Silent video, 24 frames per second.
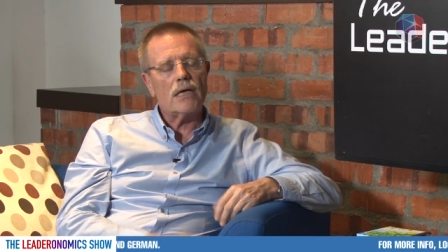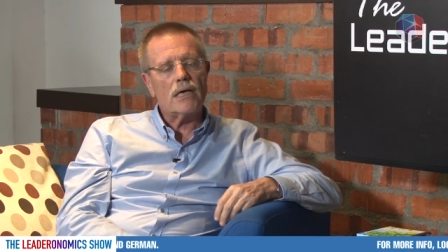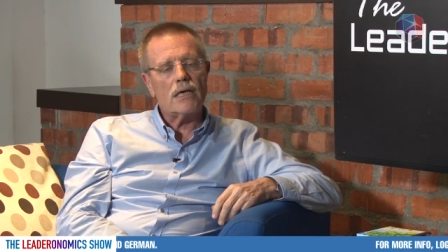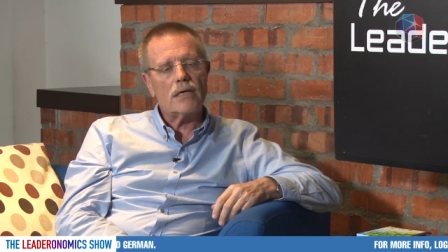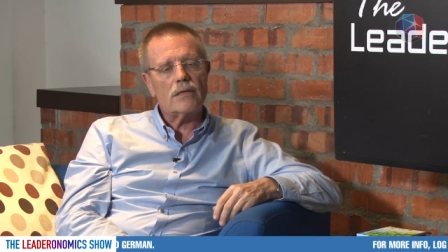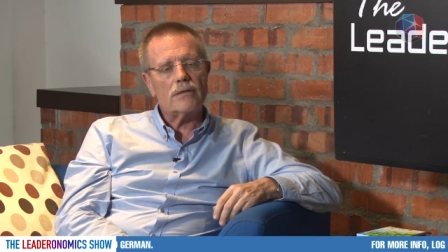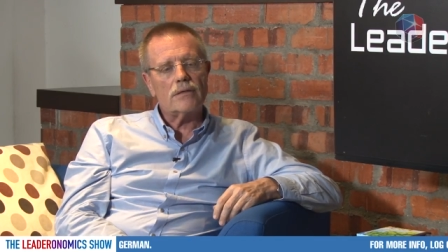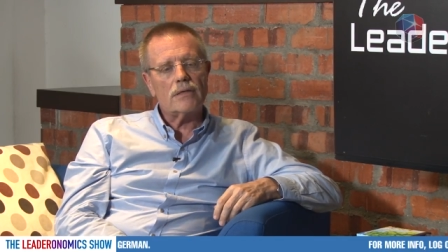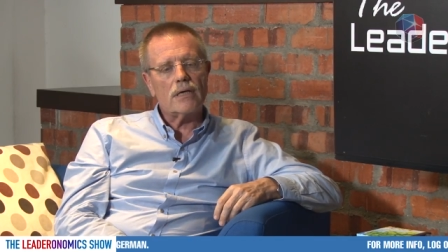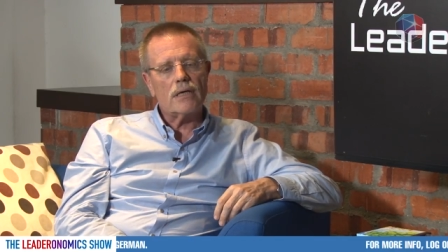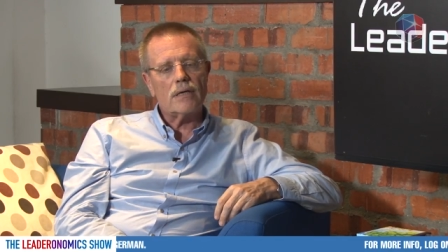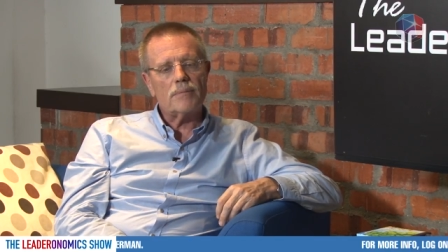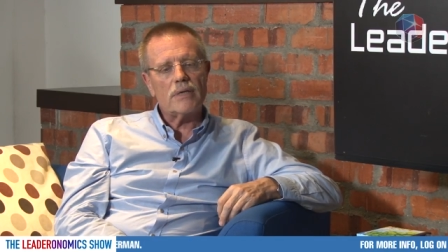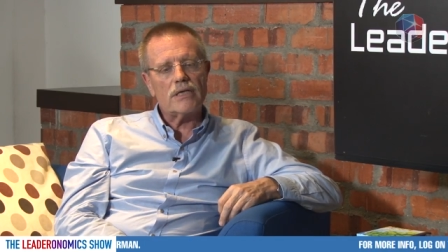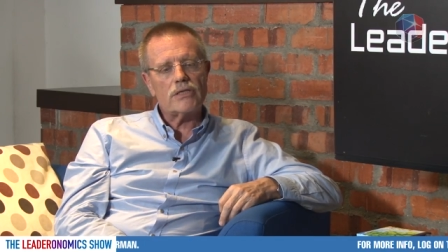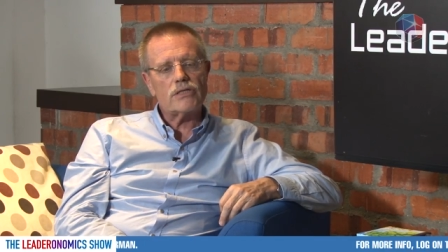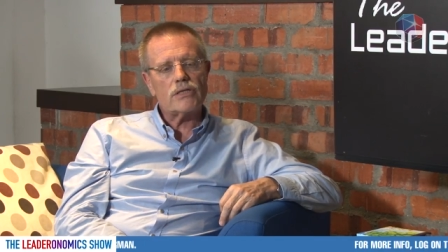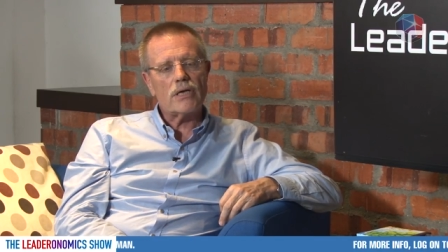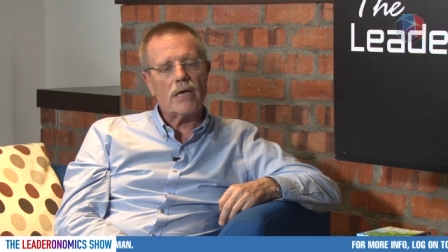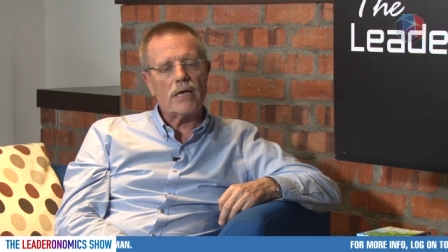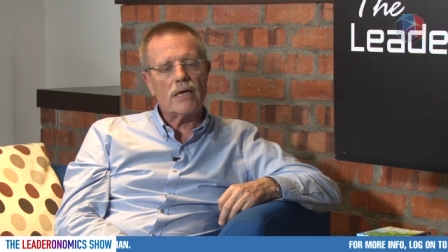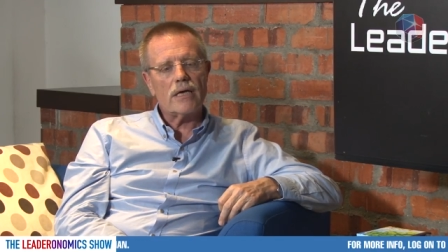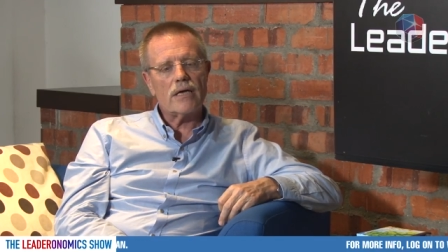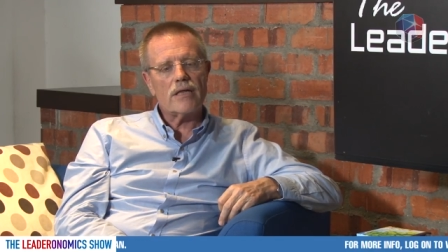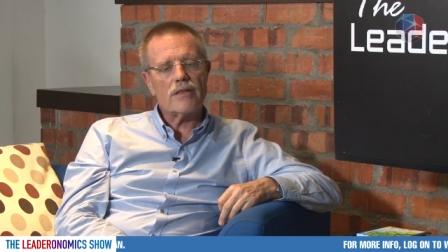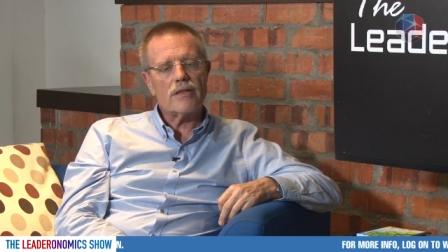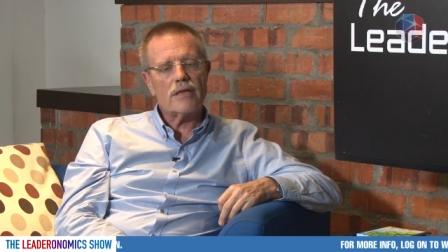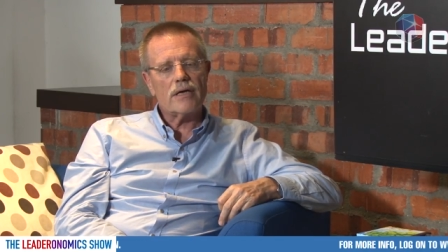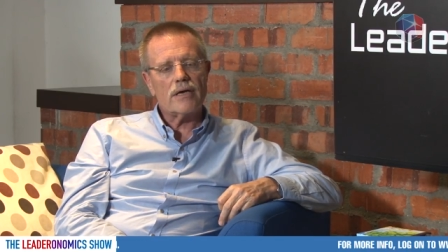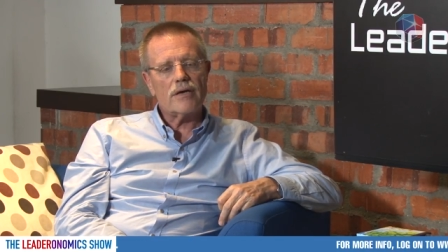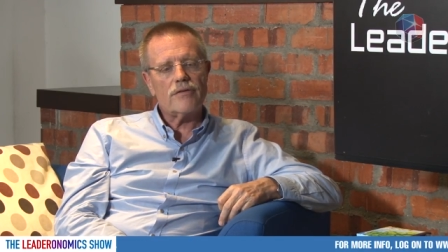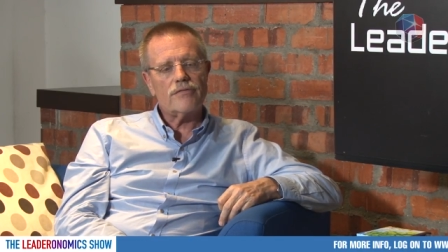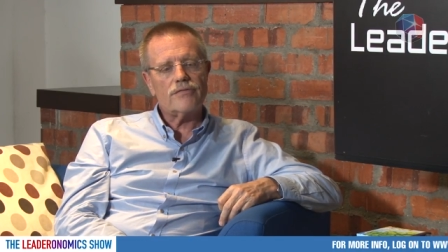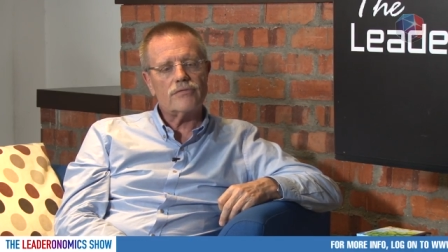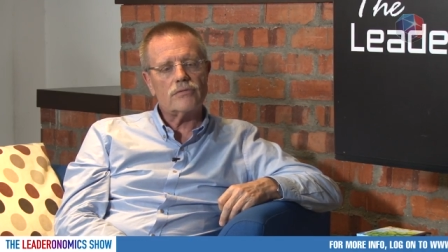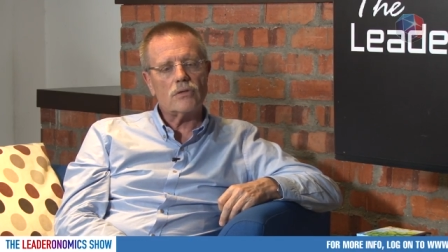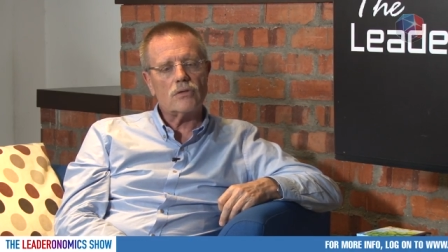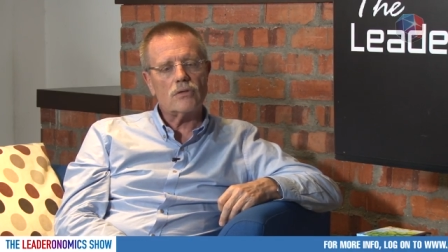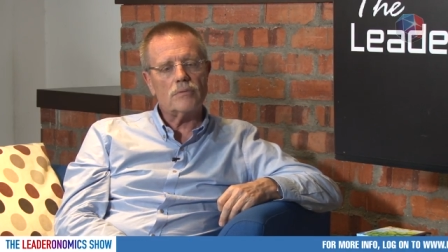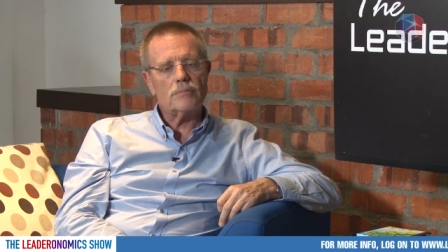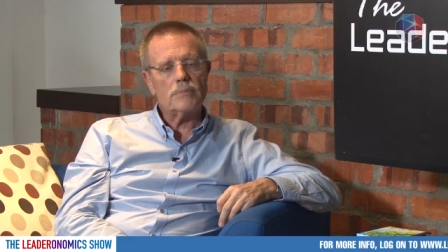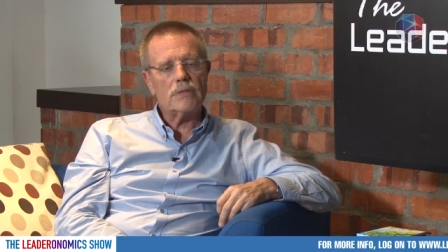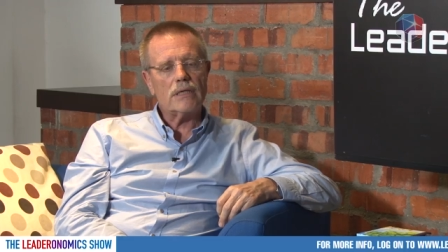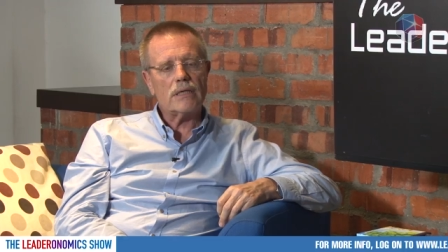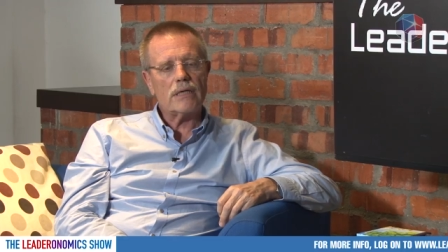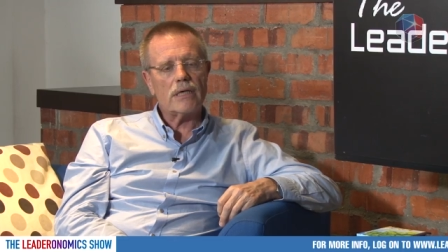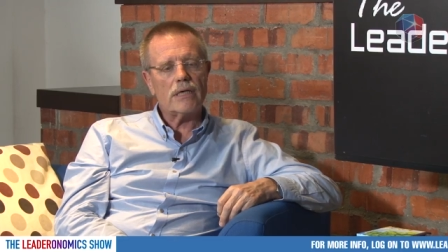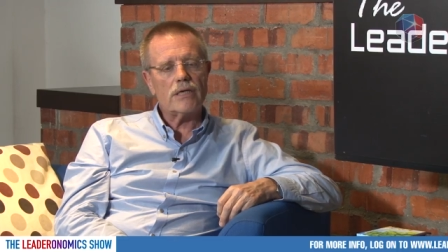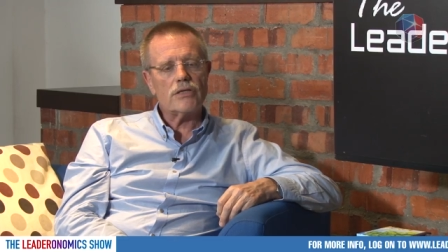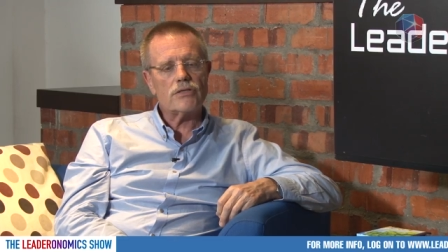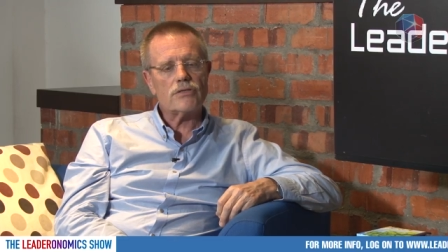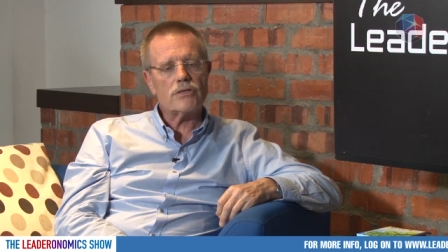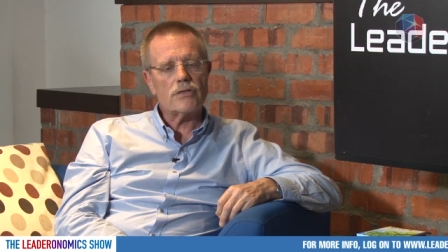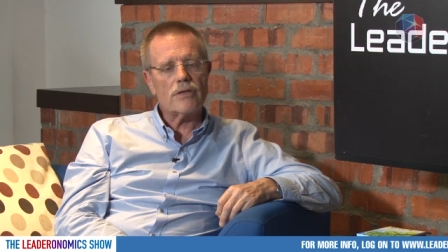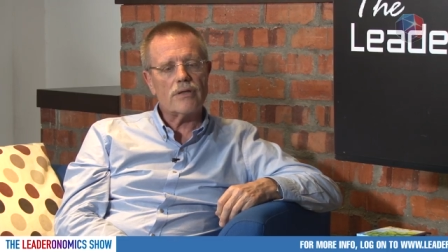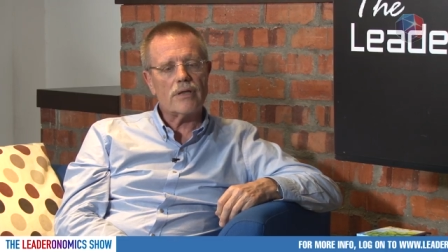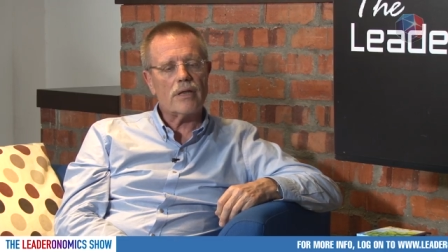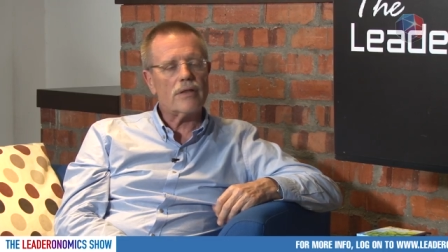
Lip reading: are much higher there for communication